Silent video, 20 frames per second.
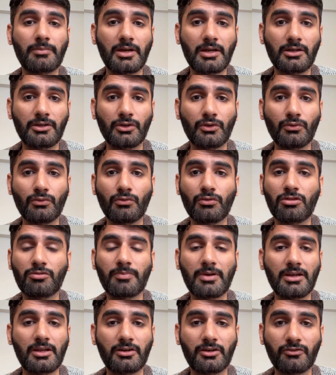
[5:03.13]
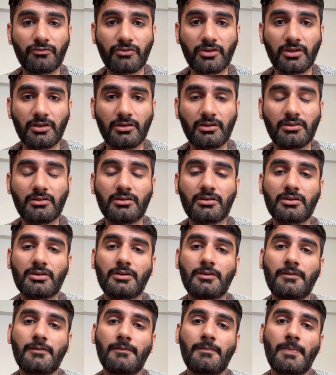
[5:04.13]
bad news, palliative care,
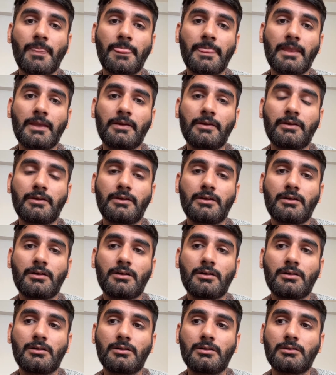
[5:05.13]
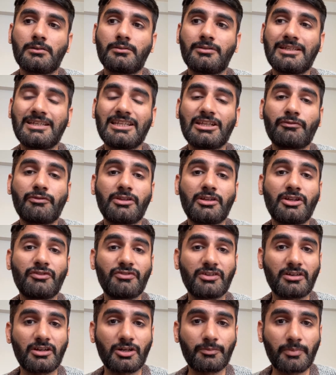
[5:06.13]
dealing with a
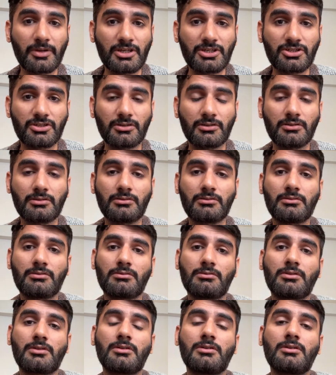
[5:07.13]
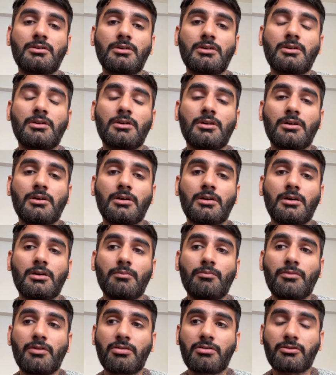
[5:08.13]
difficult patient,
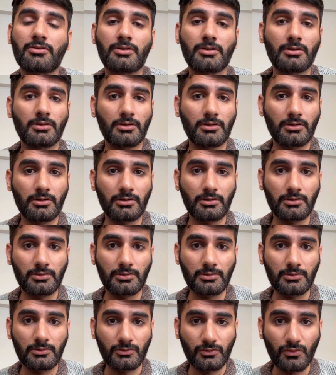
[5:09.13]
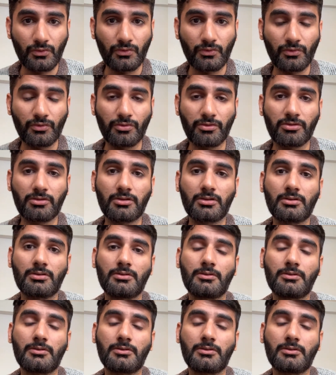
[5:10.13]
missed dose.